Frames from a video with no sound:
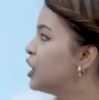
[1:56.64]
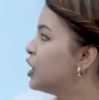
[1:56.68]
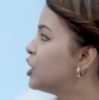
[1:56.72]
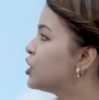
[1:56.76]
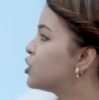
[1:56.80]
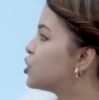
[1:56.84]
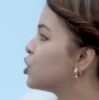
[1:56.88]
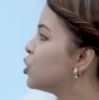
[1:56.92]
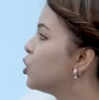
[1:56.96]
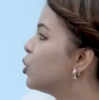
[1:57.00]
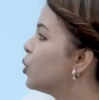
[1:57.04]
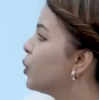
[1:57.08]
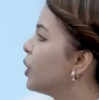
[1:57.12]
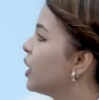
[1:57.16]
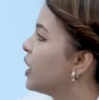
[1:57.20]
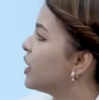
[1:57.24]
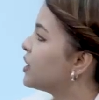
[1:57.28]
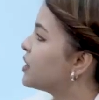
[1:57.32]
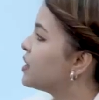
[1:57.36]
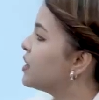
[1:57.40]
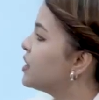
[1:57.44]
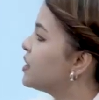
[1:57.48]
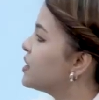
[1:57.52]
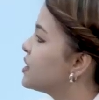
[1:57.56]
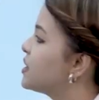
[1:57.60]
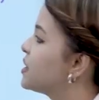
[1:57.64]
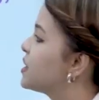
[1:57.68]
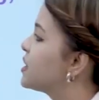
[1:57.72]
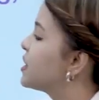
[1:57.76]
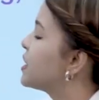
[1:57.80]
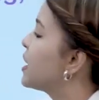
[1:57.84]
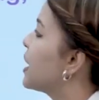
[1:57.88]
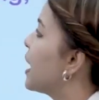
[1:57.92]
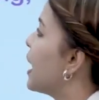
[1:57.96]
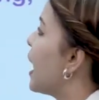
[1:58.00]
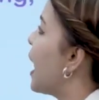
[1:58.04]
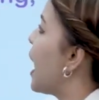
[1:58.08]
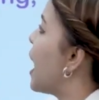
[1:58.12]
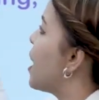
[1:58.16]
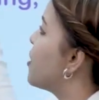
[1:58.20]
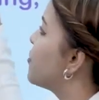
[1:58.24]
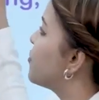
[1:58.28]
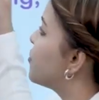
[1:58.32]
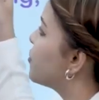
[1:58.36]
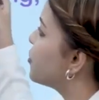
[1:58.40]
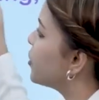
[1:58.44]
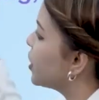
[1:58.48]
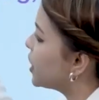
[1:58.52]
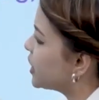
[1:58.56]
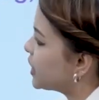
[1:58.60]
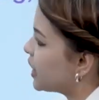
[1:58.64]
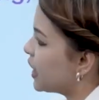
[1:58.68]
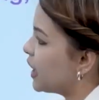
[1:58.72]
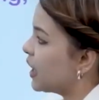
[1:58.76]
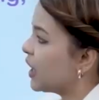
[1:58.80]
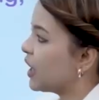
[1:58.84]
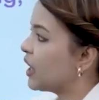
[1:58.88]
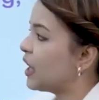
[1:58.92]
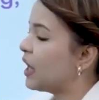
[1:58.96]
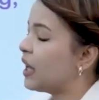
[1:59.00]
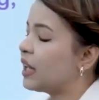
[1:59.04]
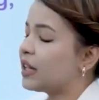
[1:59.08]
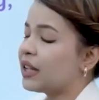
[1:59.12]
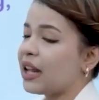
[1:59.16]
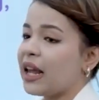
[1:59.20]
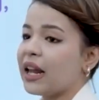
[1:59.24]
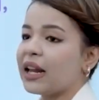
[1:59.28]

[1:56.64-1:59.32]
So it is everything, it